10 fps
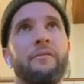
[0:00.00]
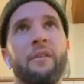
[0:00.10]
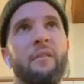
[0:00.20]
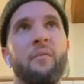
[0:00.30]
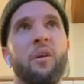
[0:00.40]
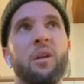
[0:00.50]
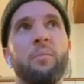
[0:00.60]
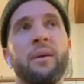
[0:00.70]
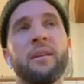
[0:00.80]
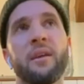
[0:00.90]
if I'm not going to
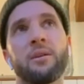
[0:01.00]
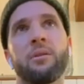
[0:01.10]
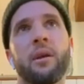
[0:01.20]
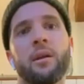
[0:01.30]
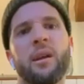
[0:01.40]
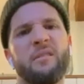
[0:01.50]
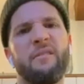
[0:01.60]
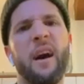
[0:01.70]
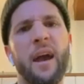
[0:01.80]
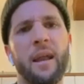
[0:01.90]
play Test cricket, that's
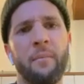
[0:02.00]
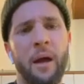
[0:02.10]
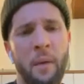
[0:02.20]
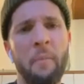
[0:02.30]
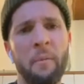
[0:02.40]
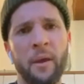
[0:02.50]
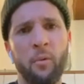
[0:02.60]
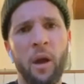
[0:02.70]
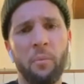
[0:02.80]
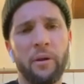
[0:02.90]
fine. I'm happy
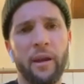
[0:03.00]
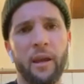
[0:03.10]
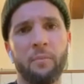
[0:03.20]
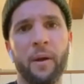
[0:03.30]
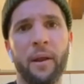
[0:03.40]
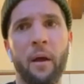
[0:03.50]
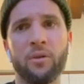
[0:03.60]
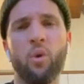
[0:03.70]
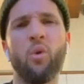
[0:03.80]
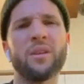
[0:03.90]
playing white ball cricket, but I
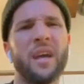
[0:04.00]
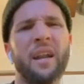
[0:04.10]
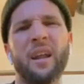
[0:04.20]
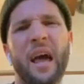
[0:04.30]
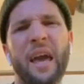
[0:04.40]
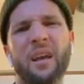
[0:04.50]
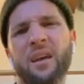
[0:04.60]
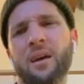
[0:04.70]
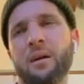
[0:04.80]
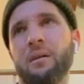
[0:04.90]
was always kind of like
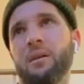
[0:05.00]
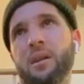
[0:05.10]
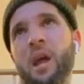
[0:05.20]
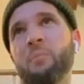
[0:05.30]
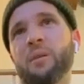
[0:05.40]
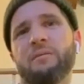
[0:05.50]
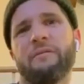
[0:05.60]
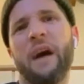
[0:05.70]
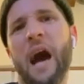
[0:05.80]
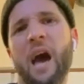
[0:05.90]
number
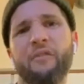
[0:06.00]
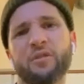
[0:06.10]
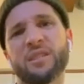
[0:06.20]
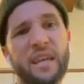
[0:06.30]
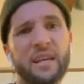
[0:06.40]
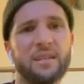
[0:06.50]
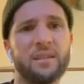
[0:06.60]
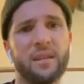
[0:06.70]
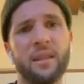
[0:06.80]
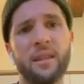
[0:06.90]
5 or
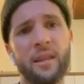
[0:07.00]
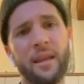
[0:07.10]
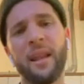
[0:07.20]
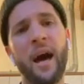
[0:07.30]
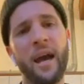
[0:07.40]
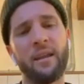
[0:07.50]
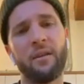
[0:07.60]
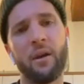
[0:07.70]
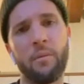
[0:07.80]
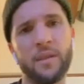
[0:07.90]
6 in line,
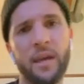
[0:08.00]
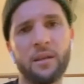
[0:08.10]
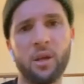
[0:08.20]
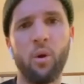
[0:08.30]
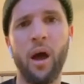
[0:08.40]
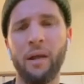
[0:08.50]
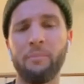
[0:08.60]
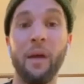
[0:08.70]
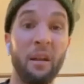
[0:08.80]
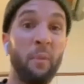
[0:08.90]
you know what I'm saying? So
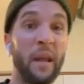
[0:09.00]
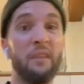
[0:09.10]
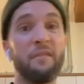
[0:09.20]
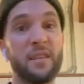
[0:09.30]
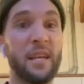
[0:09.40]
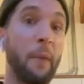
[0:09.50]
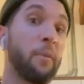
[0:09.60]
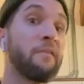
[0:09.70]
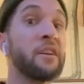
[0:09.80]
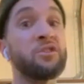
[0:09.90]
I'd play if there's a
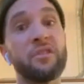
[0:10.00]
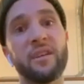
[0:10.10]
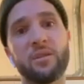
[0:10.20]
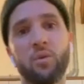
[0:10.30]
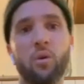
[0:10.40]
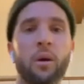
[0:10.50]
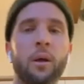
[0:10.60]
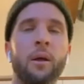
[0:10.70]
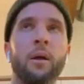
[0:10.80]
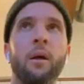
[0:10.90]
couple of injuries,
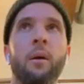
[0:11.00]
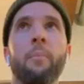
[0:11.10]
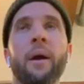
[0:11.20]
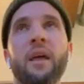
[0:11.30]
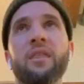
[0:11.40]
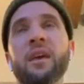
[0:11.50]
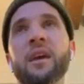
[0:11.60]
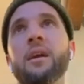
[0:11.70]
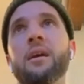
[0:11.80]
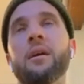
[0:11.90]
but I
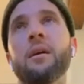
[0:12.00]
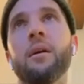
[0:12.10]
think